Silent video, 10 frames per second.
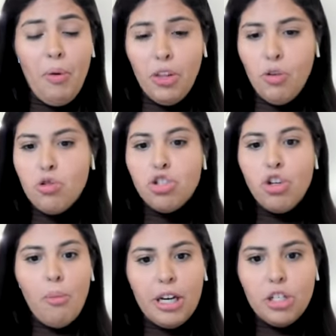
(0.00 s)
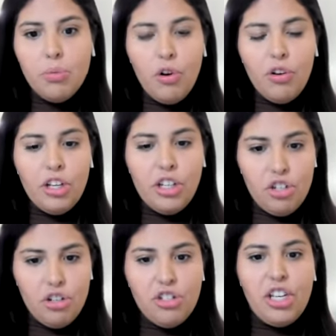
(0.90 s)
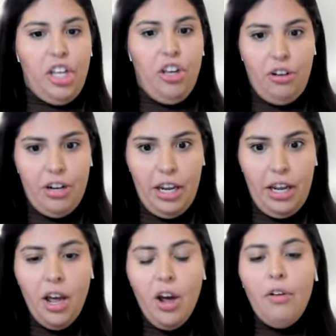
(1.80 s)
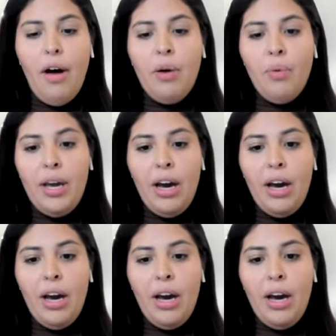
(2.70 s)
but we do so much more than just security, right?